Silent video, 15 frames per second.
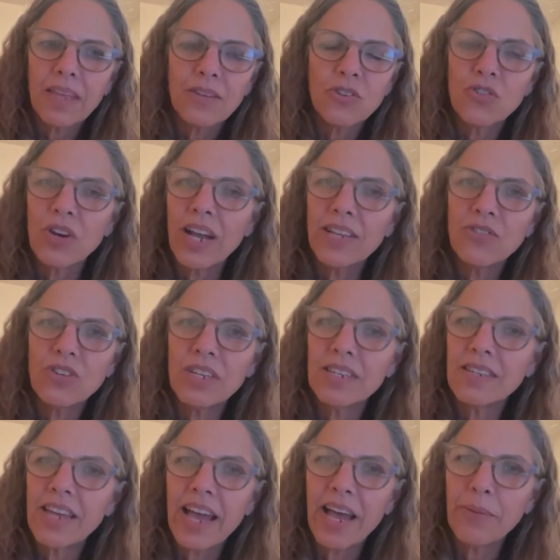
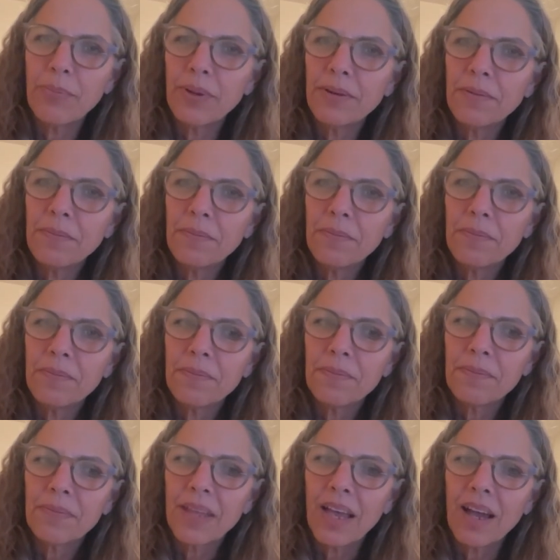tragedies happen,
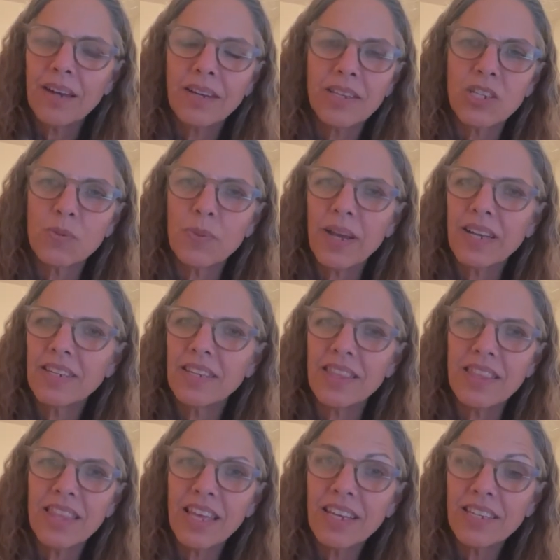
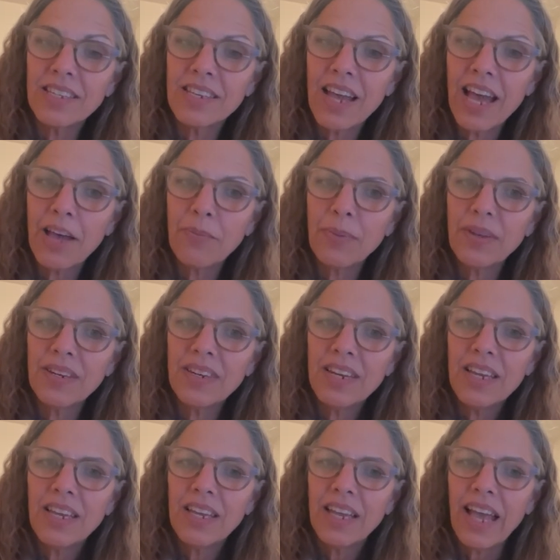unexpected things happen,
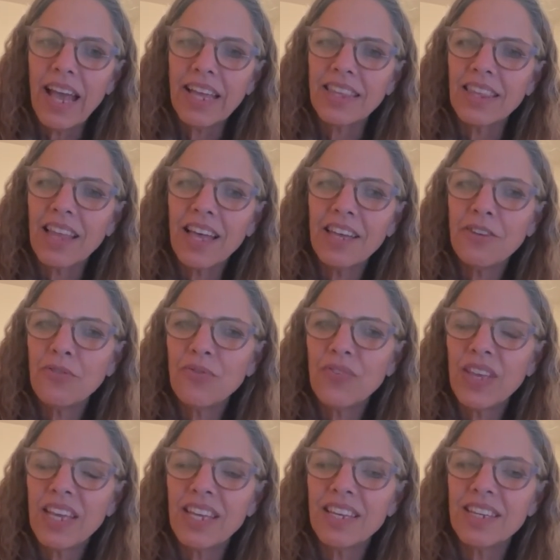and life
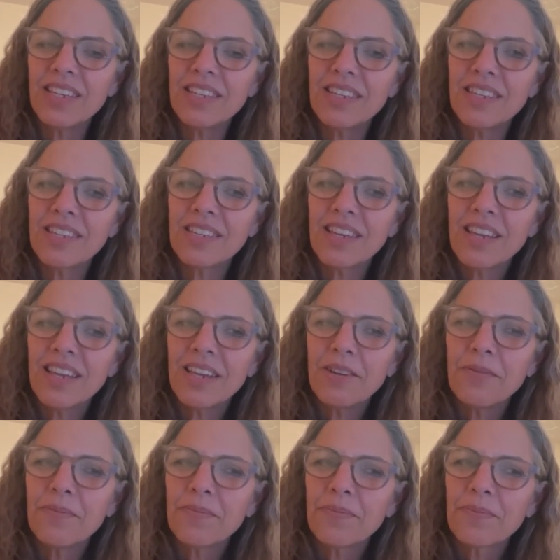is
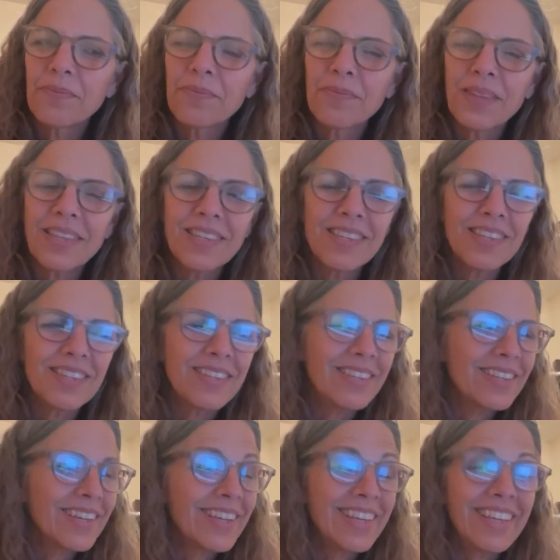a
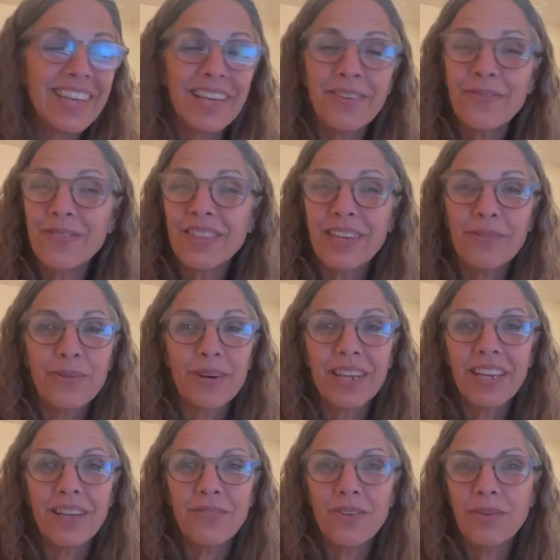gift that we're
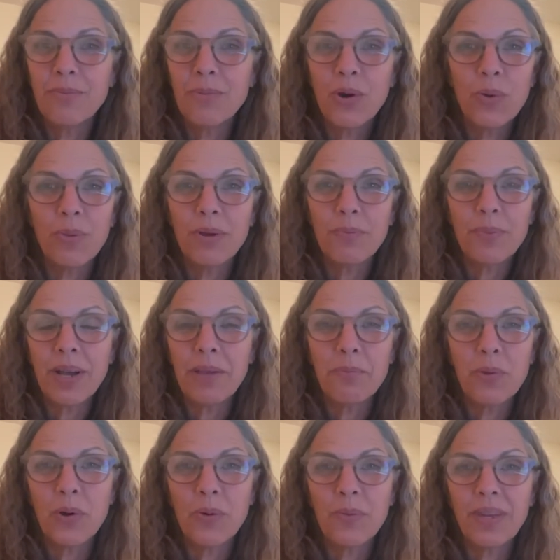given moment by
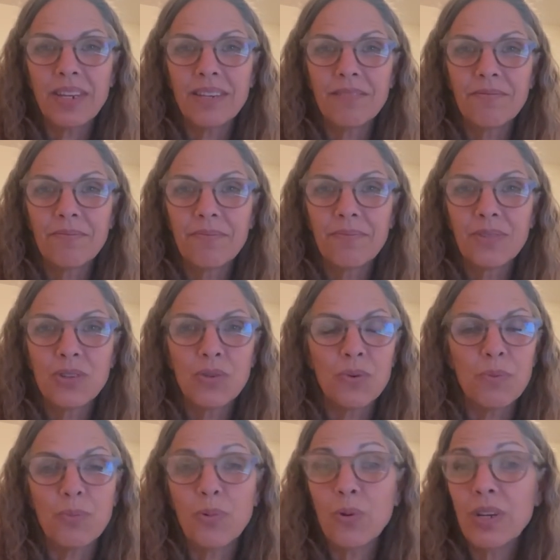moment, to
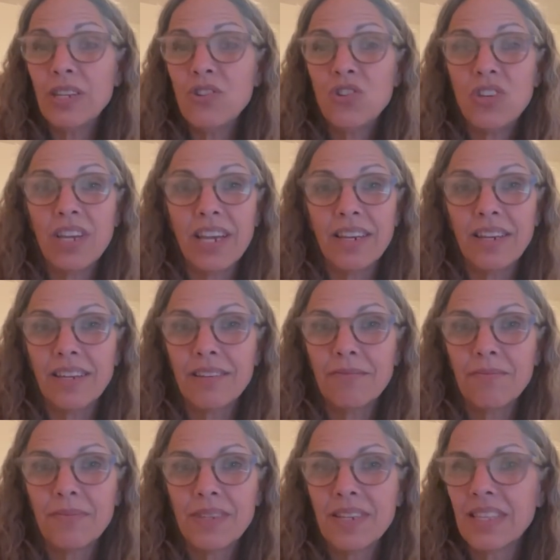appreciate
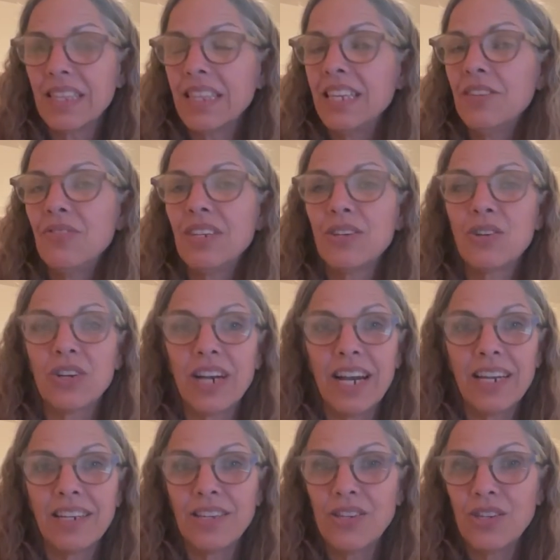it, to live in
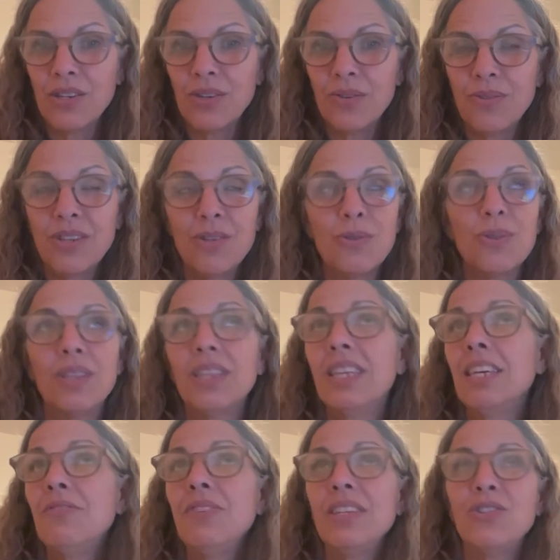gratitude, to
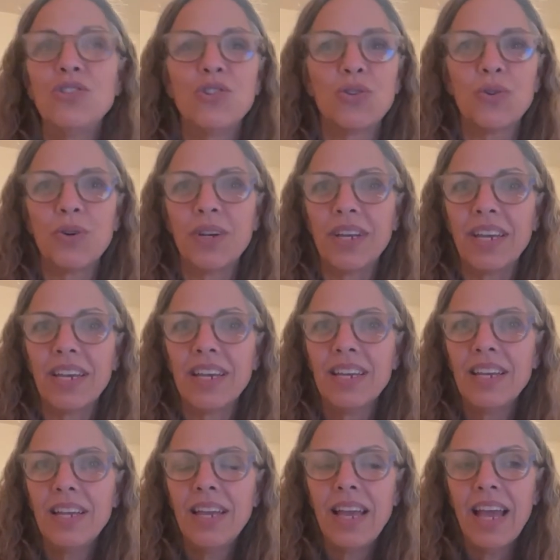live in joy,
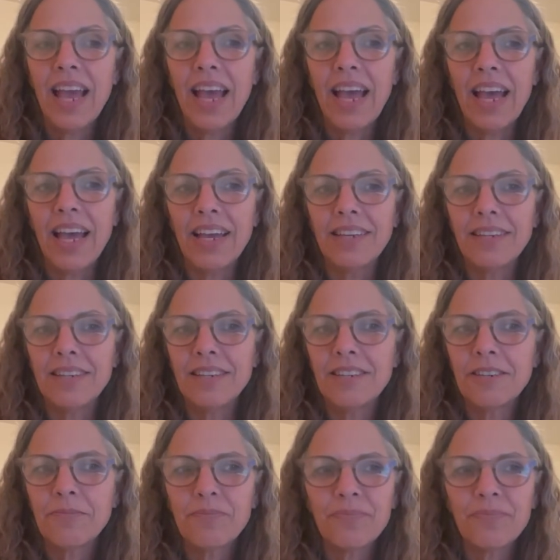and